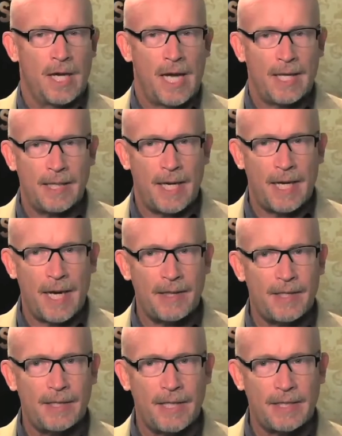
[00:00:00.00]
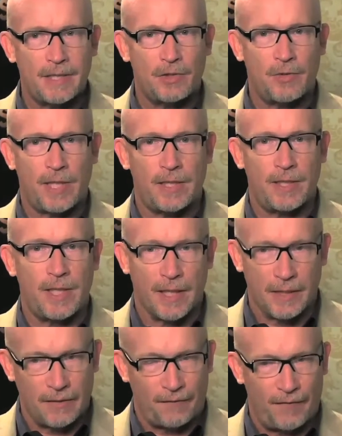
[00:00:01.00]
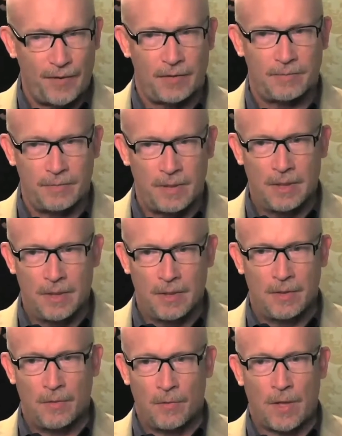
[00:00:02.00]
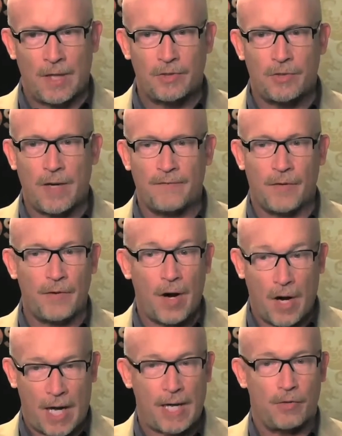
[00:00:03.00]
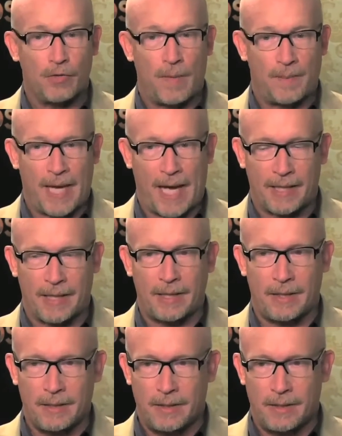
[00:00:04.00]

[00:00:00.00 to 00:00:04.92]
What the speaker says: And I think that's a tricky thing. And in the film, I tried very hard. I grew up Catholic.